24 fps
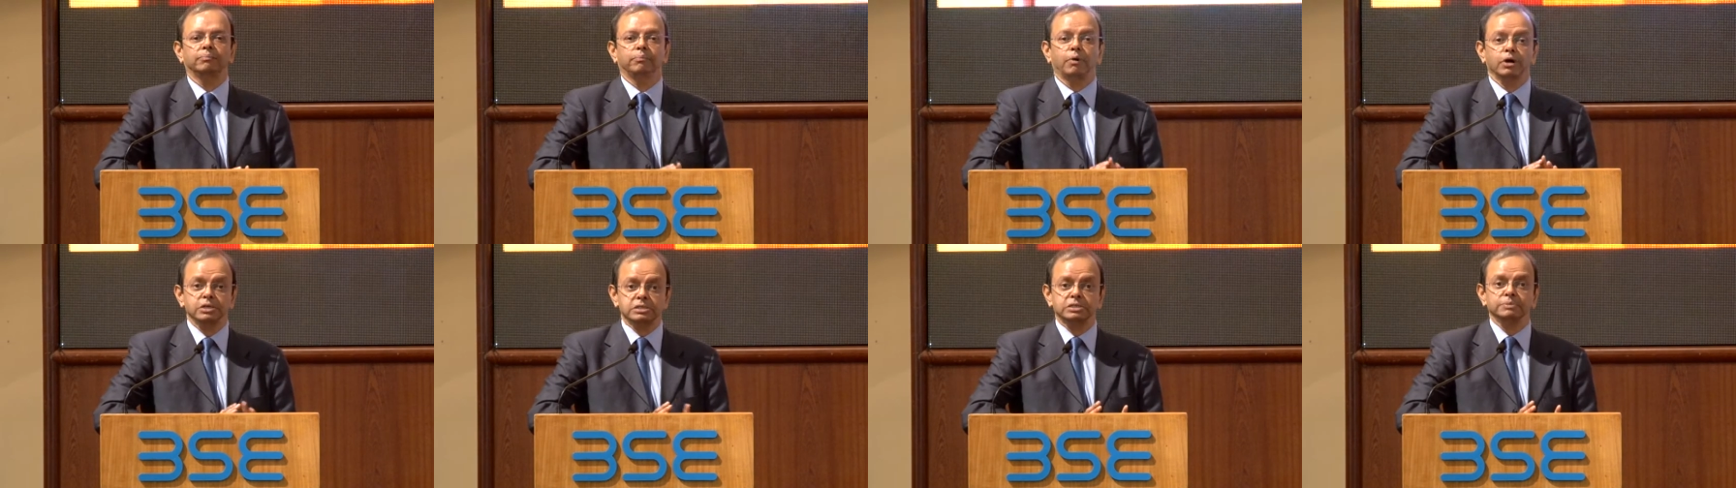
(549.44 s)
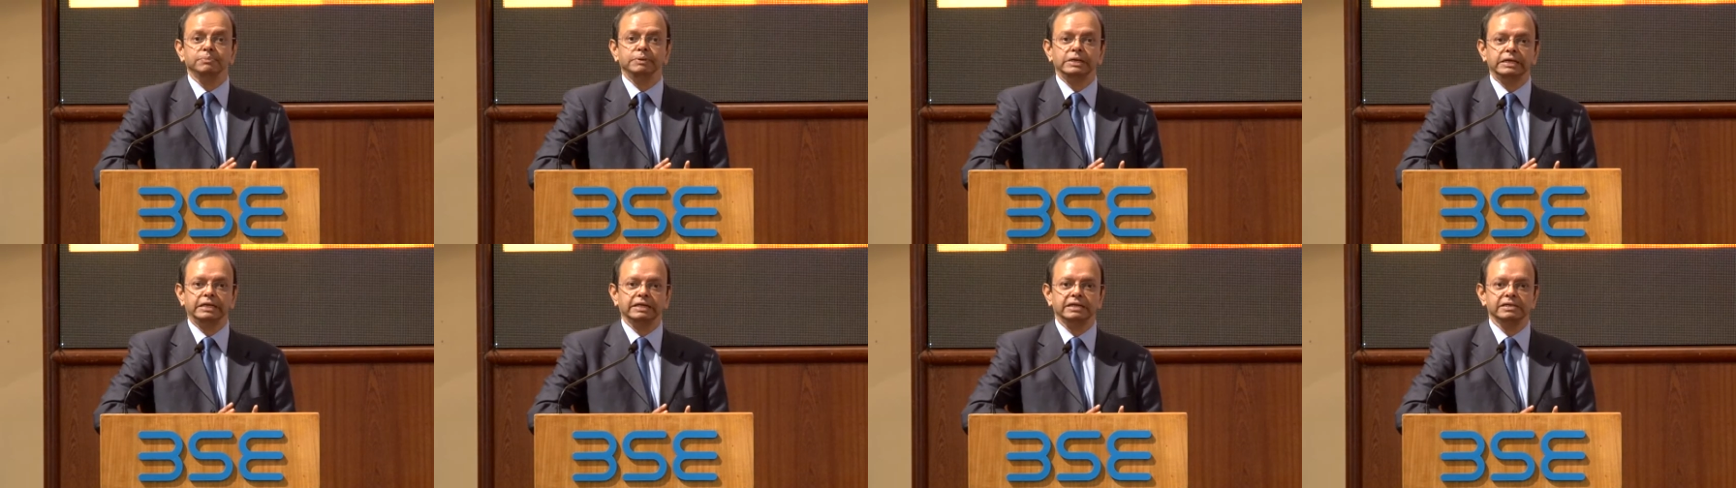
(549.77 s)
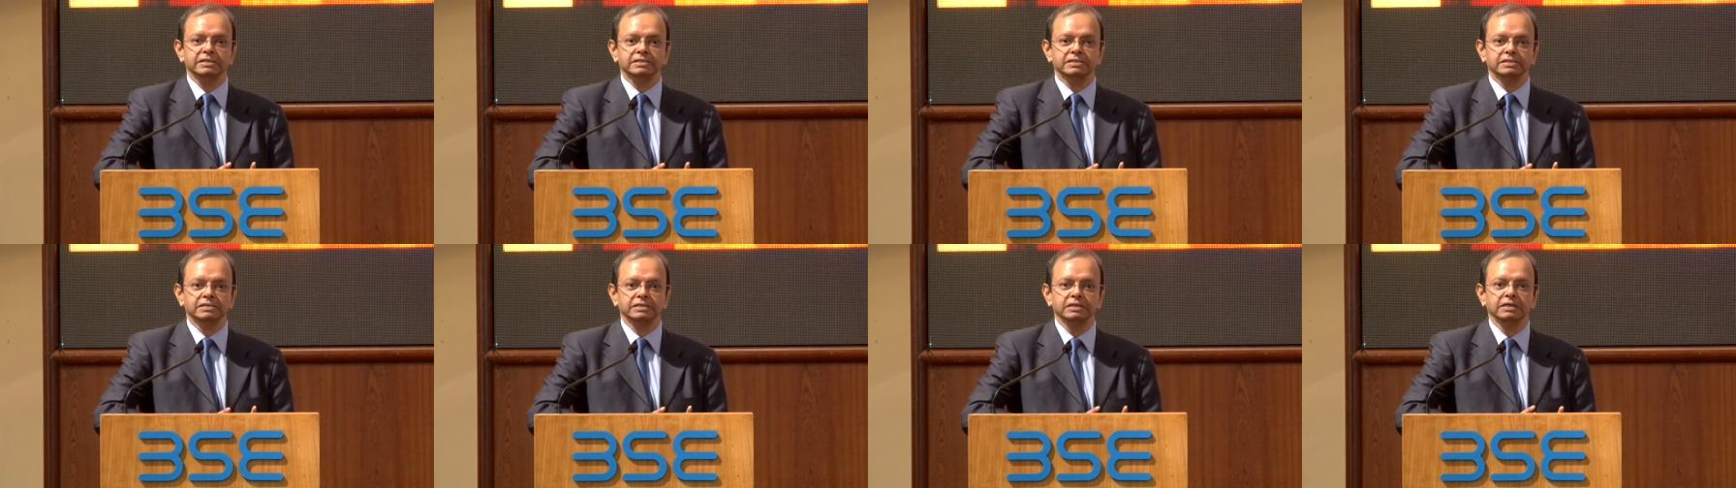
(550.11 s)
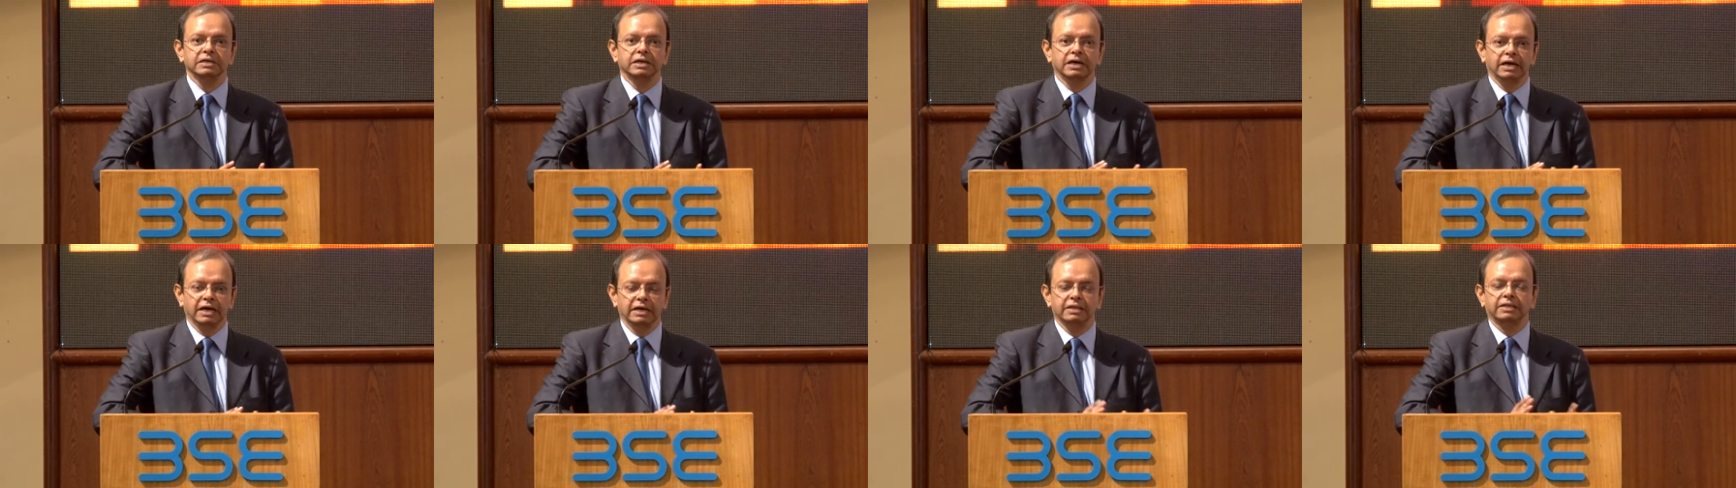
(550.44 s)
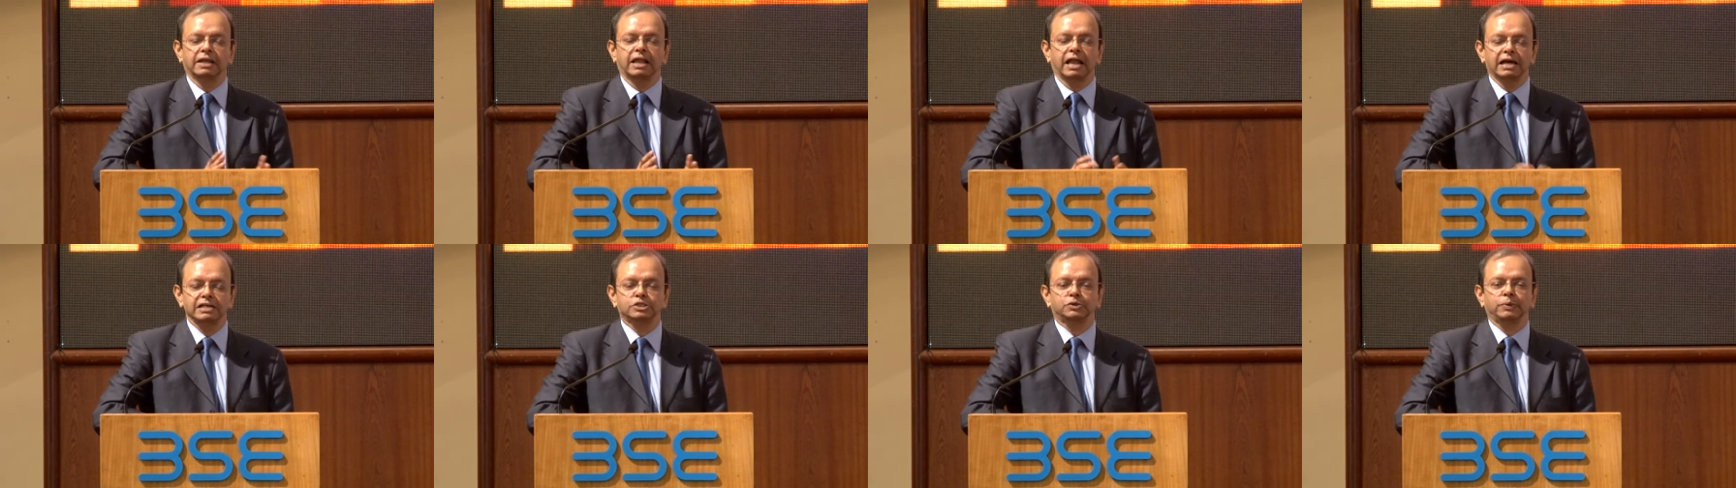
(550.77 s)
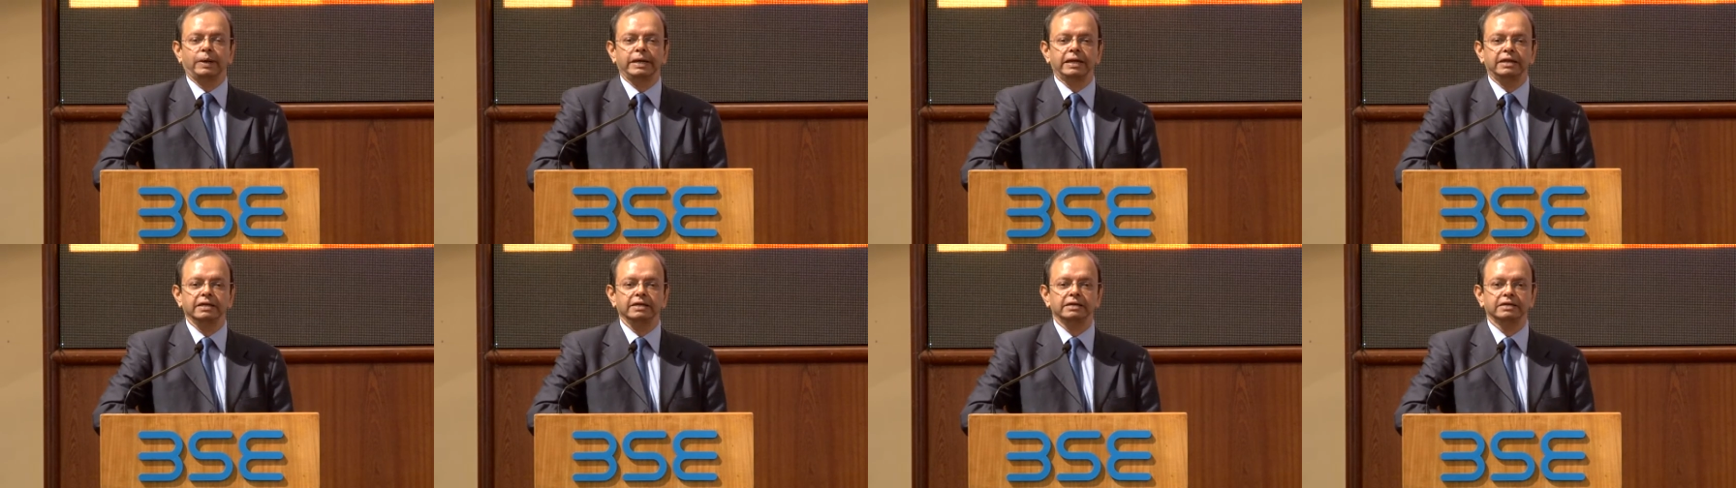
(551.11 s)
possibilities in the last
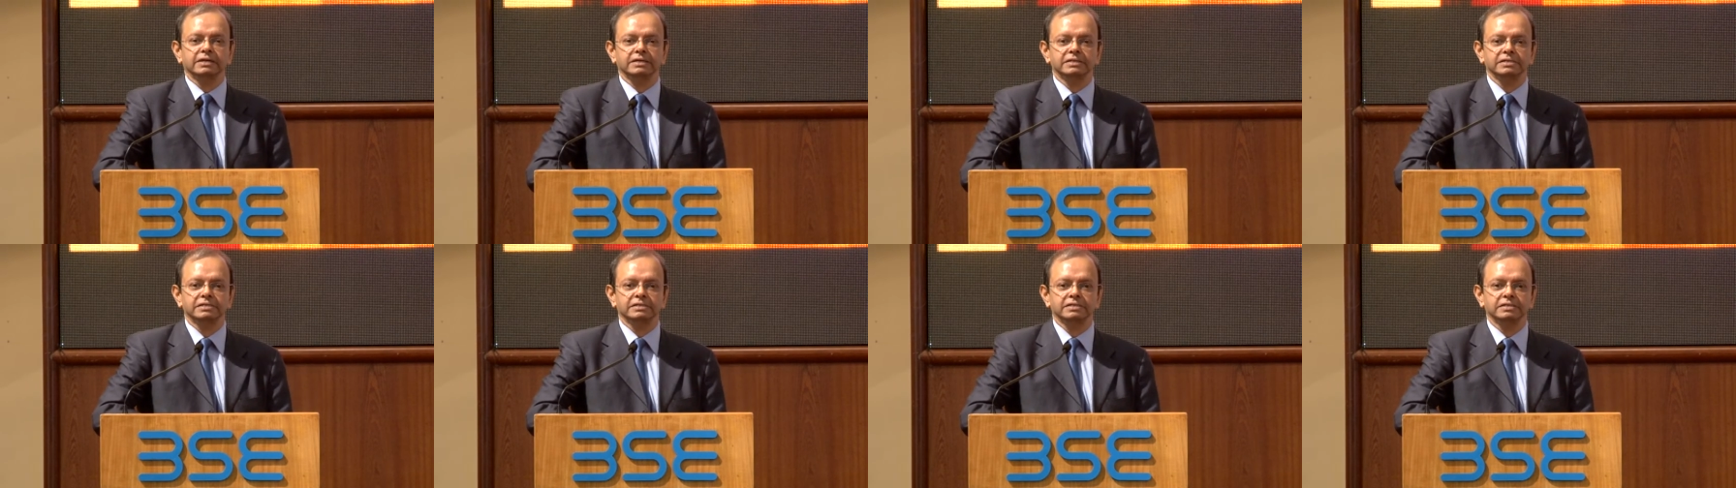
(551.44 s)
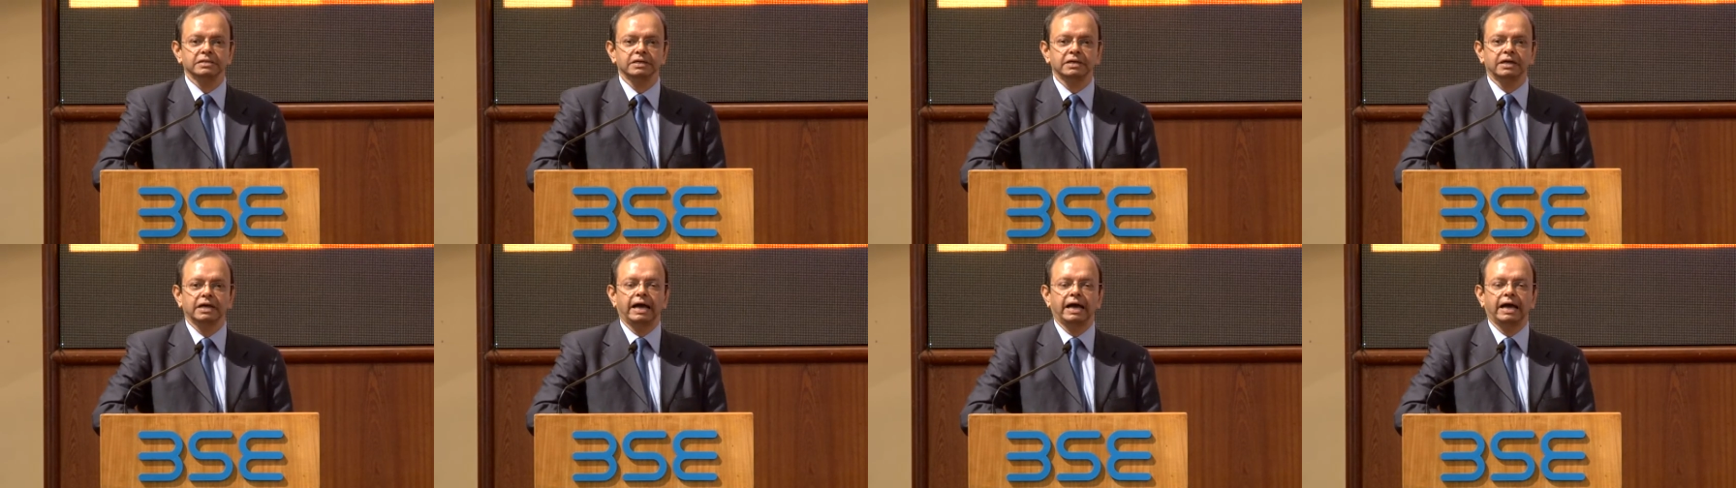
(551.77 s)
20 years.